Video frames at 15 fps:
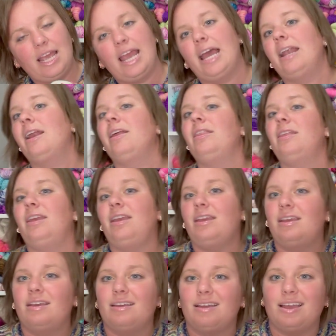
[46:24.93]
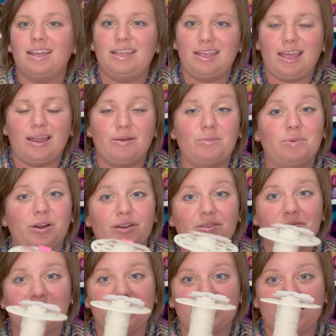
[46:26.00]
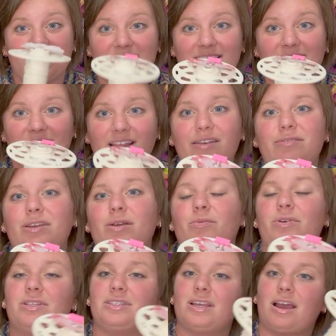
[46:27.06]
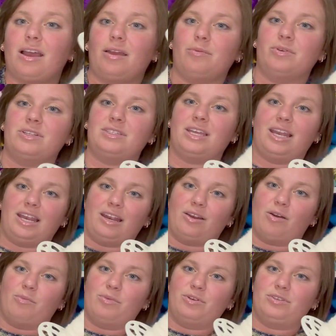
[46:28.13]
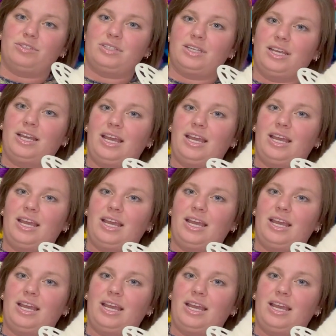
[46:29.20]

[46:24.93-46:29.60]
And I think, again, part of the reason I didn't love it was I was getting almost